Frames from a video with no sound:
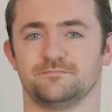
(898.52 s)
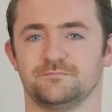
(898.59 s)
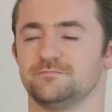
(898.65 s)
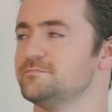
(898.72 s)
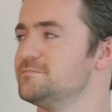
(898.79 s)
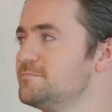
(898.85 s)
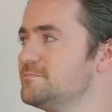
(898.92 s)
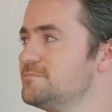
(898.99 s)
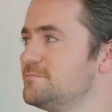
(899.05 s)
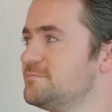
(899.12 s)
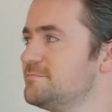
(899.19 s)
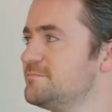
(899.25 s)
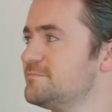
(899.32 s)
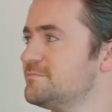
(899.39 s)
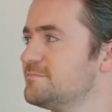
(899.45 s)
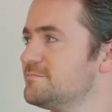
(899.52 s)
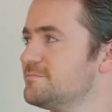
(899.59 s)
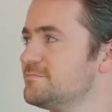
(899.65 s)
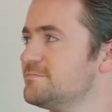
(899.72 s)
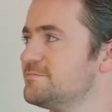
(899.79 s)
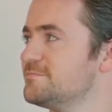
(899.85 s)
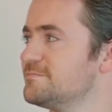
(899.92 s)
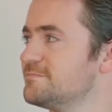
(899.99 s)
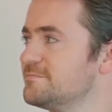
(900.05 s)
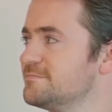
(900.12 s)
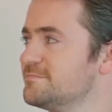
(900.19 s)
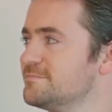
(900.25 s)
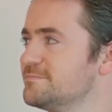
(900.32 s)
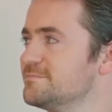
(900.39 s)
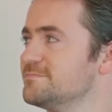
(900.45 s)

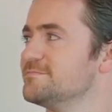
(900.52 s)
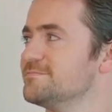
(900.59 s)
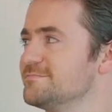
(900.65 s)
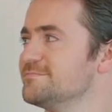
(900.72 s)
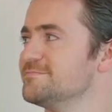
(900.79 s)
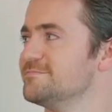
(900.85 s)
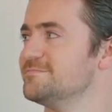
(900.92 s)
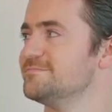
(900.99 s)
The person shown says nothing.